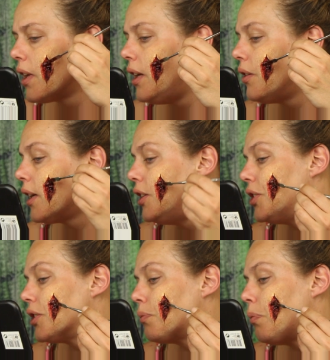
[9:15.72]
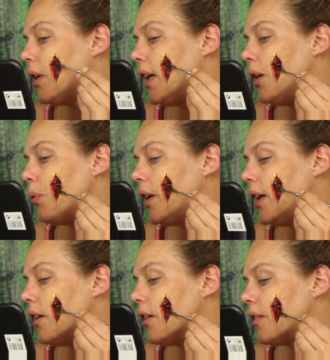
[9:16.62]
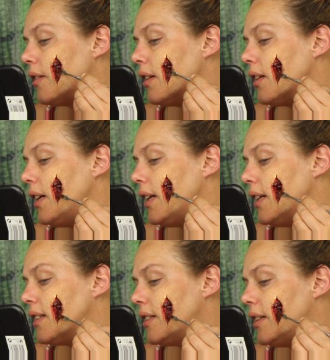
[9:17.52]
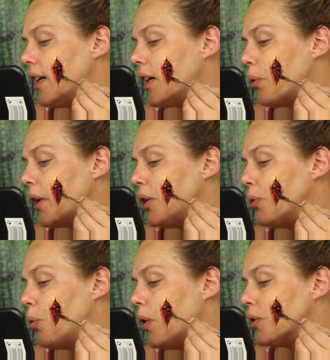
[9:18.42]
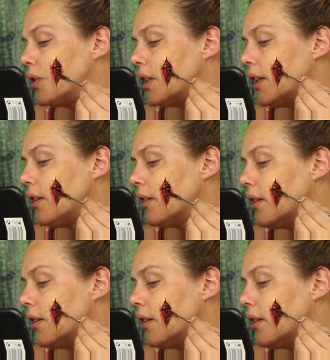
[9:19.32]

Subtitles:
You can just play with it until it is there where you want it.